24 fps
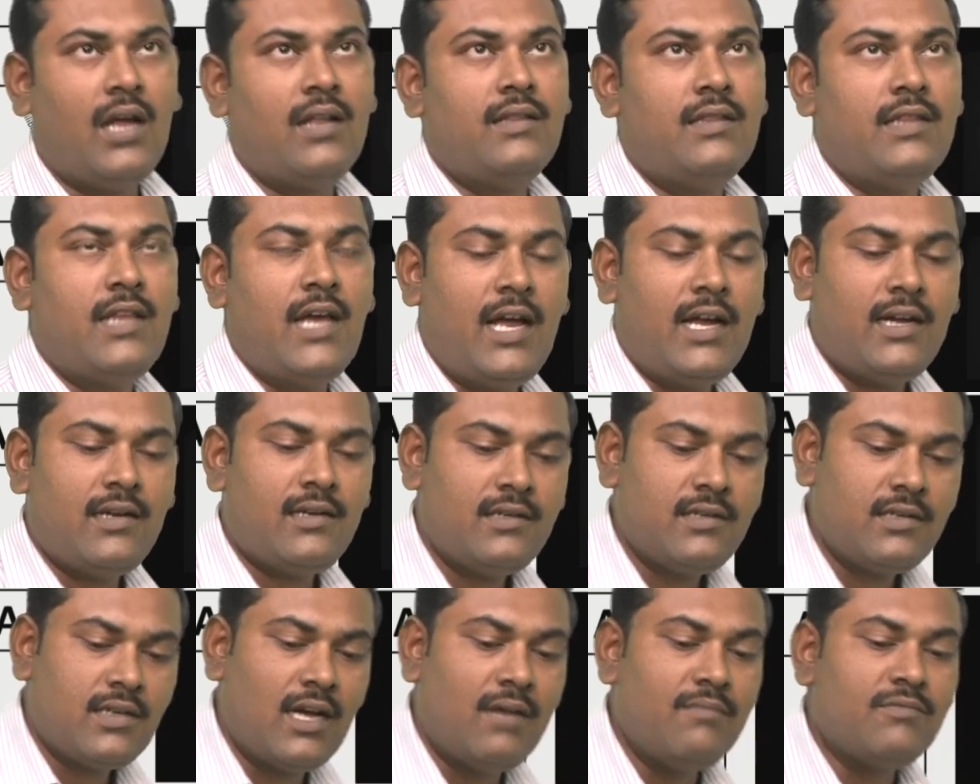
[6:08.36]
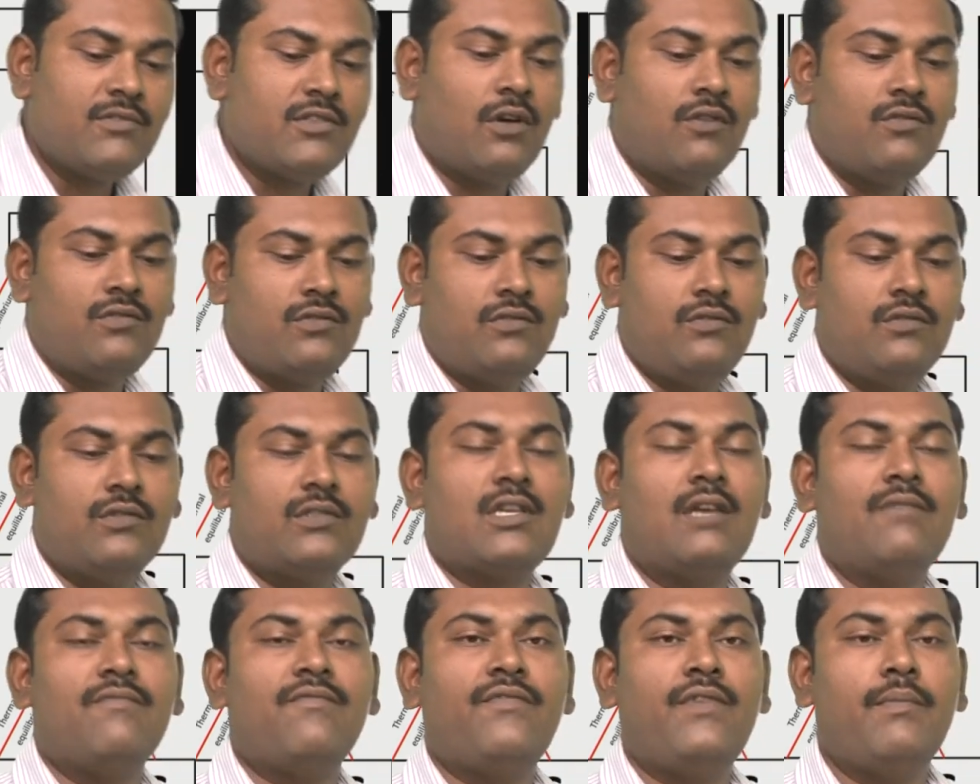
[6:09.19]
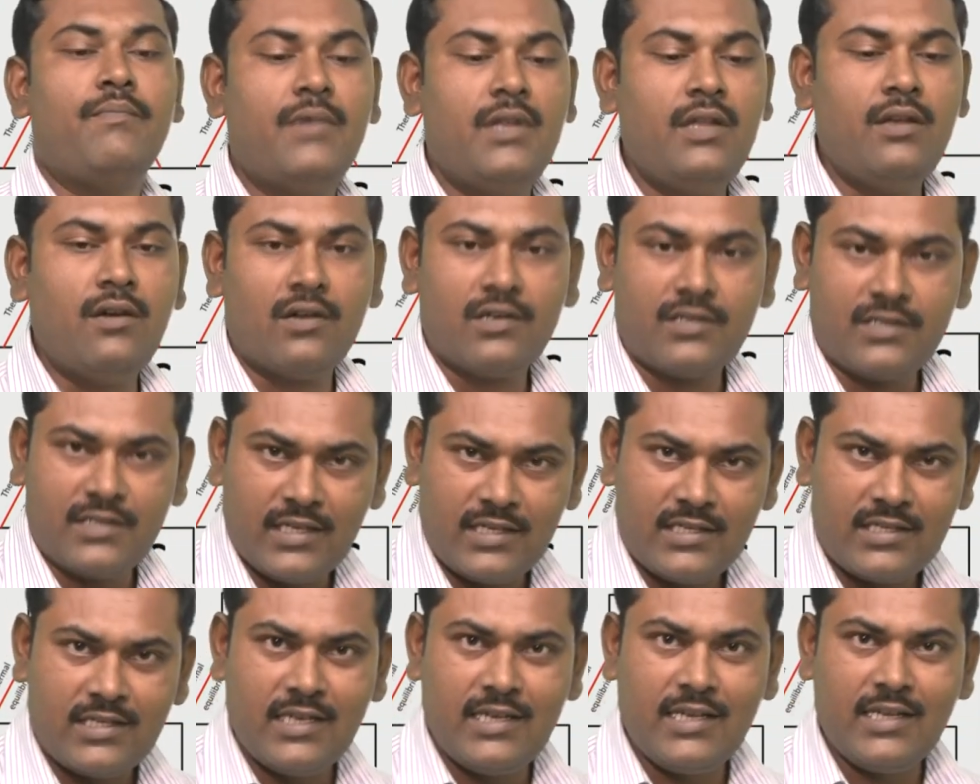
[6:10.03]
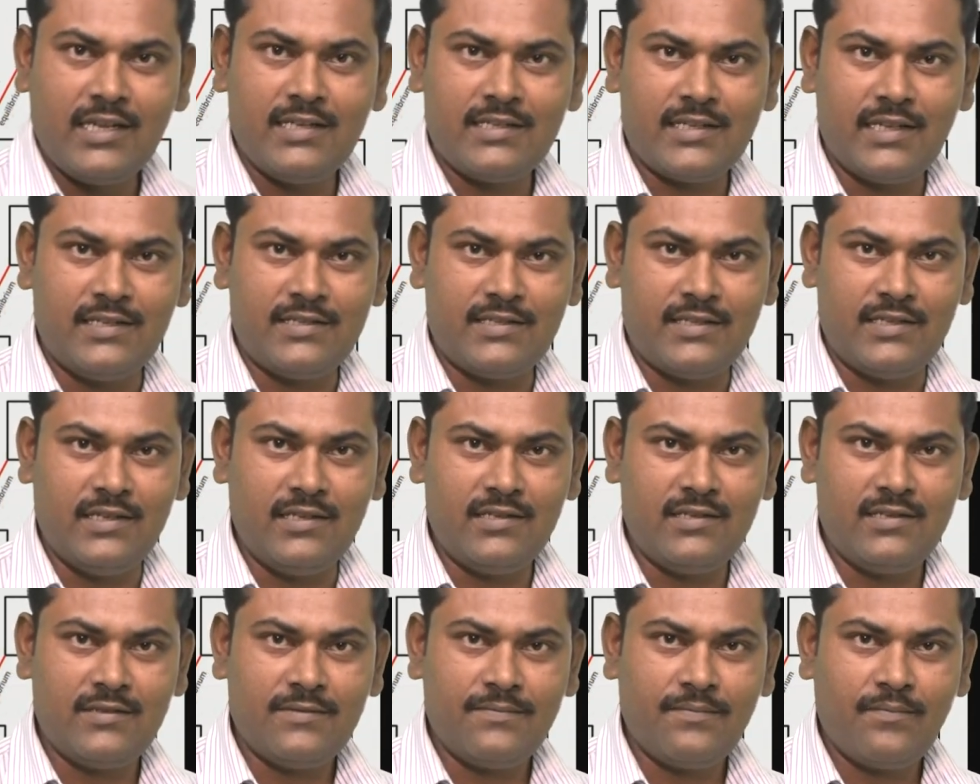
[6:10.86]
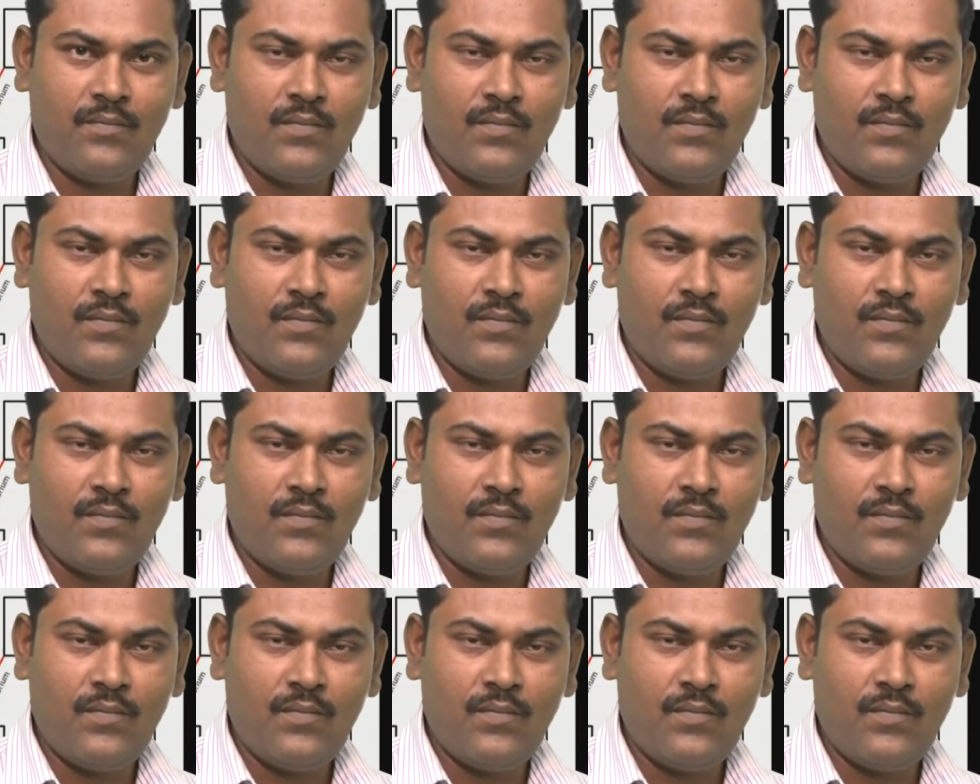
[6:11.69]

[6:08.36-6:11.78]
that comes out to some 50 or 60 degrees Celsius,